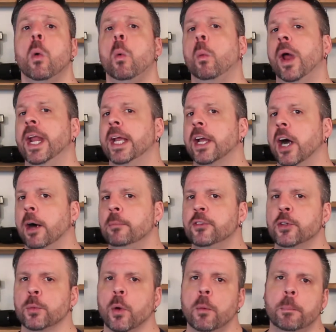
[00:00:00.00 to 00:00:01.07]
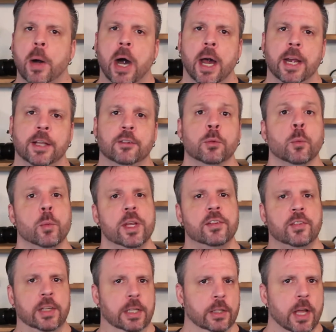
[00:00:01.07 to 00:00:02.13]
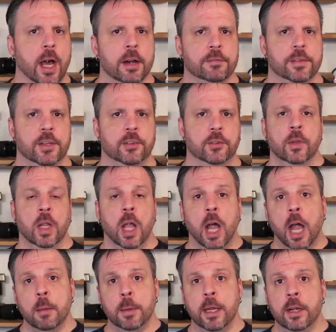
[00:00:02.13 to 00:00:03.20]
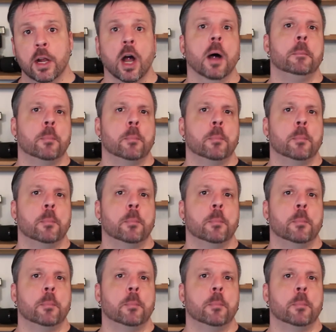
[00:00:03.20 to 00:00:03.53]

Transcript: When it comes to robotics, we see a lot of this. I mean, a